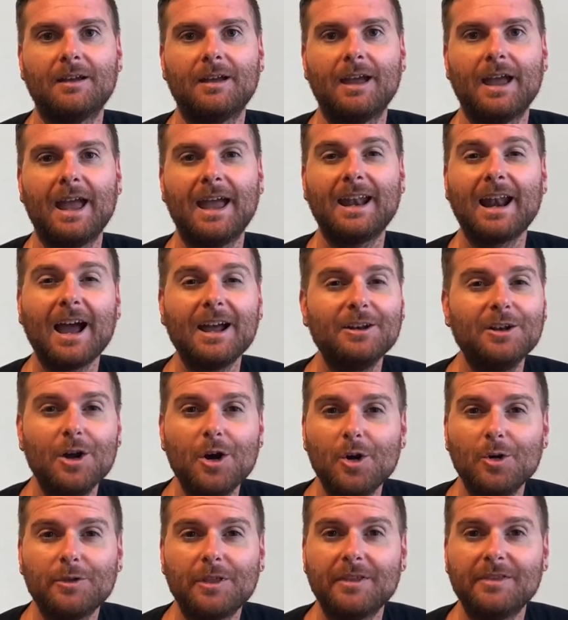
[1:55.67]
And I
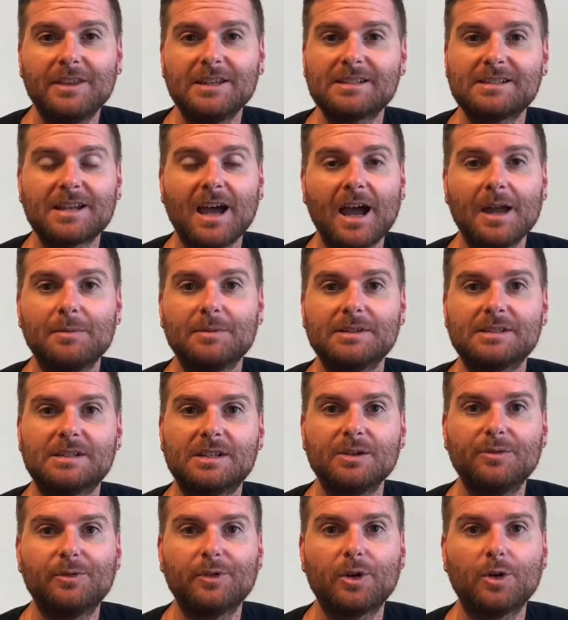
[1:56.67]
know that this time is
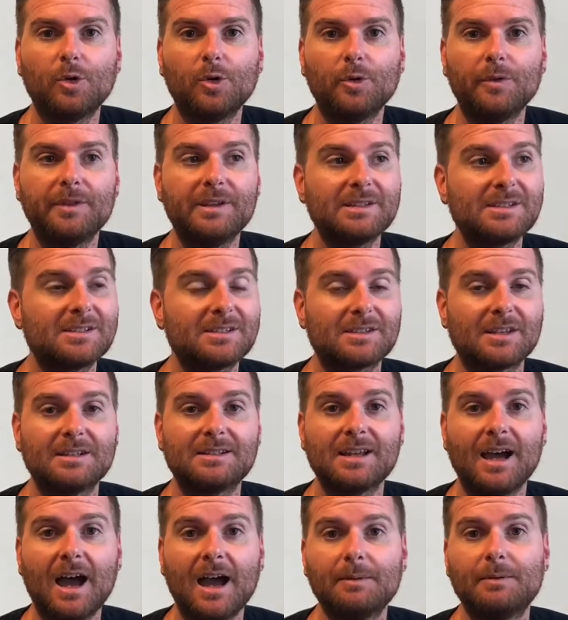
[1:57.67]
difficult. This is a
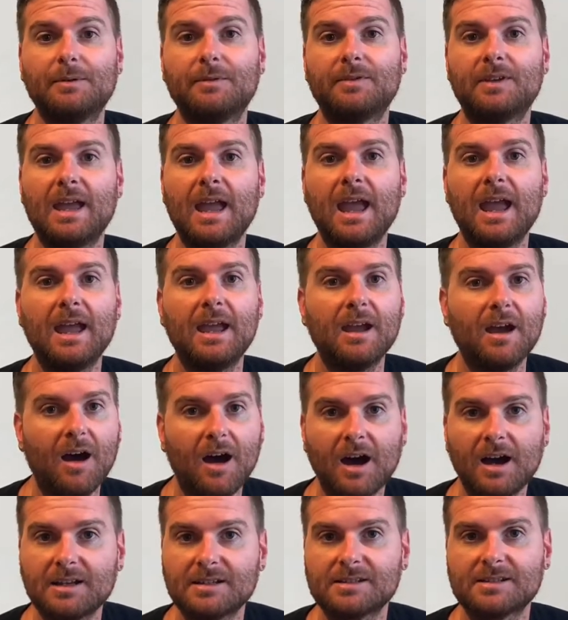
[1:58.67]
time of
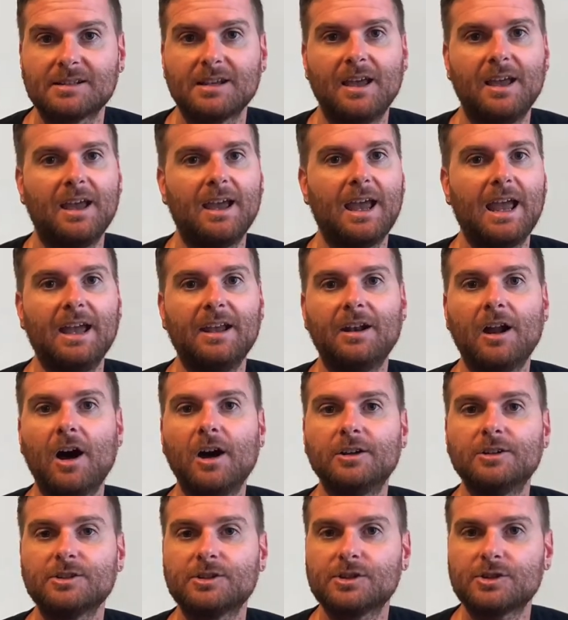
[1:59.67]
chaos and
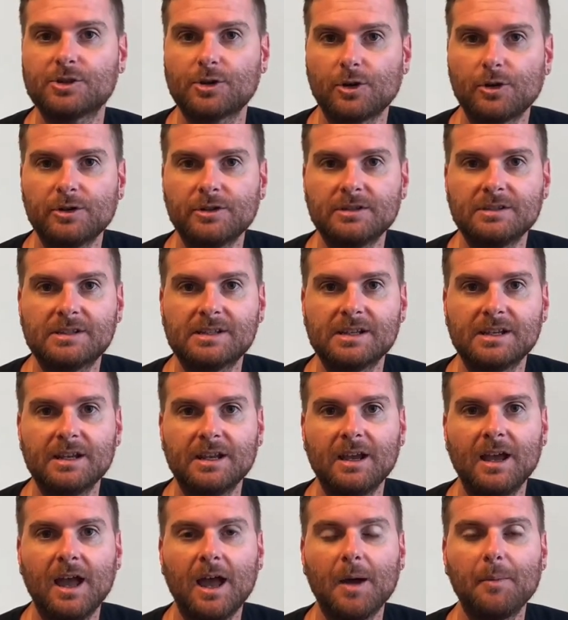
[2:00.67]

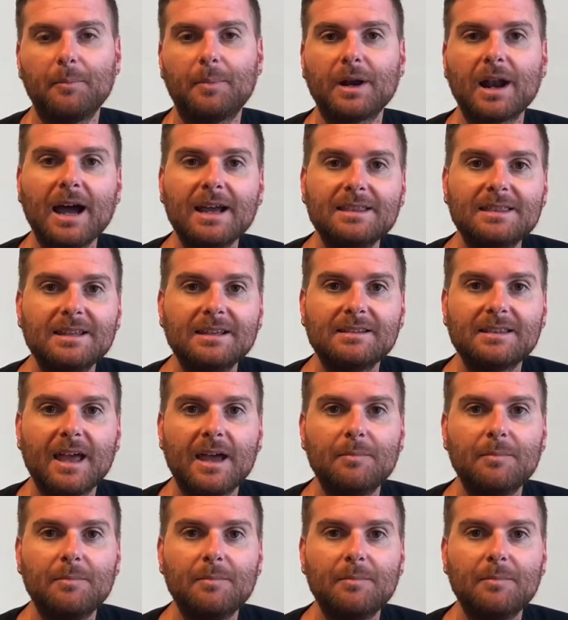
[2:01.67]
uncertainty. But I think that